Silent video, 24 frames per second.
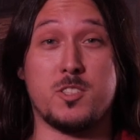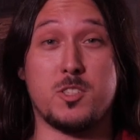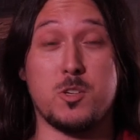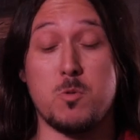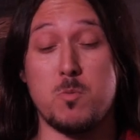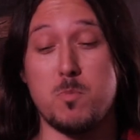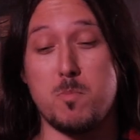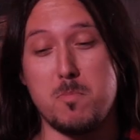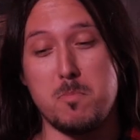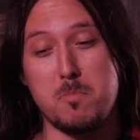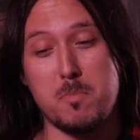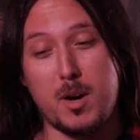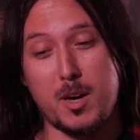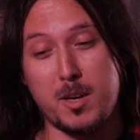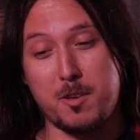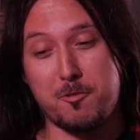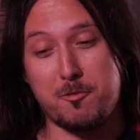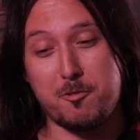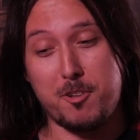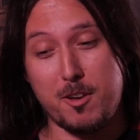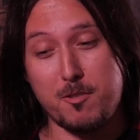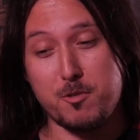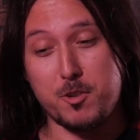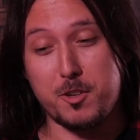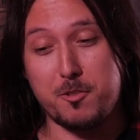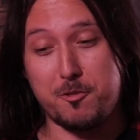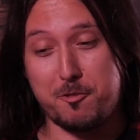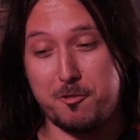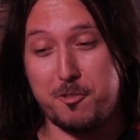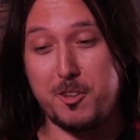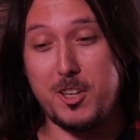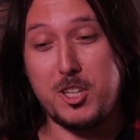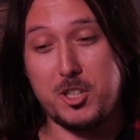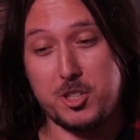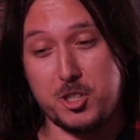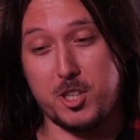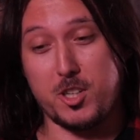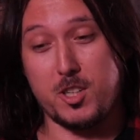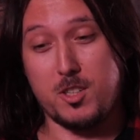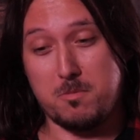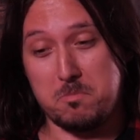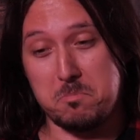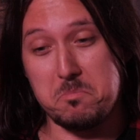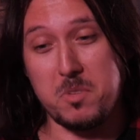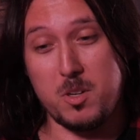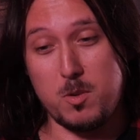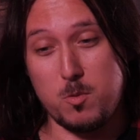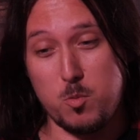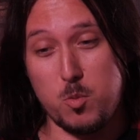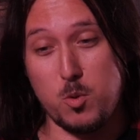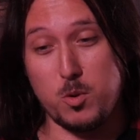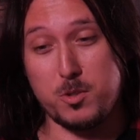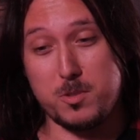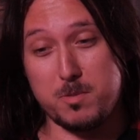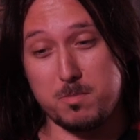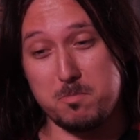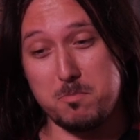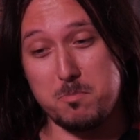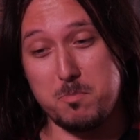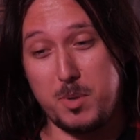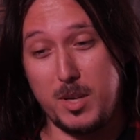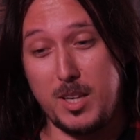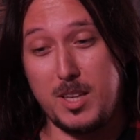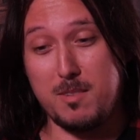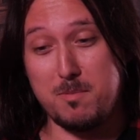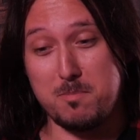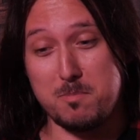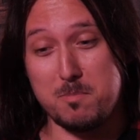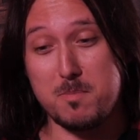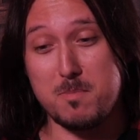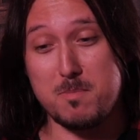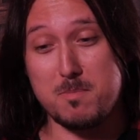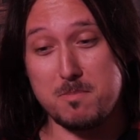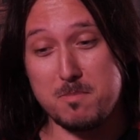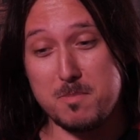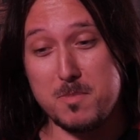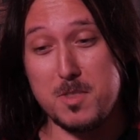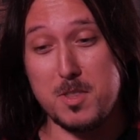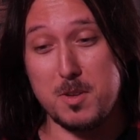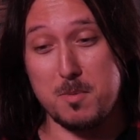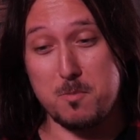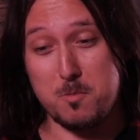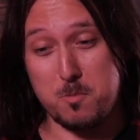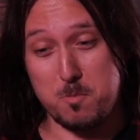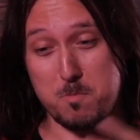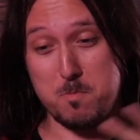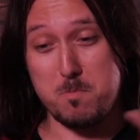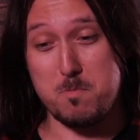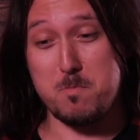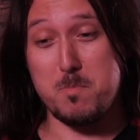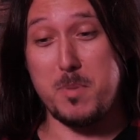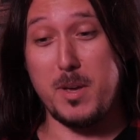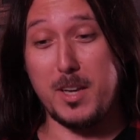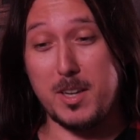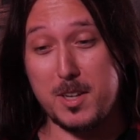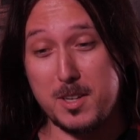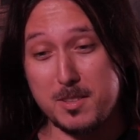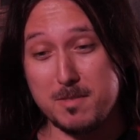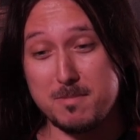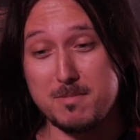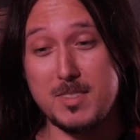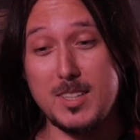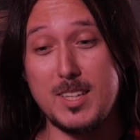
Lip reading: So my favorite feature would be the big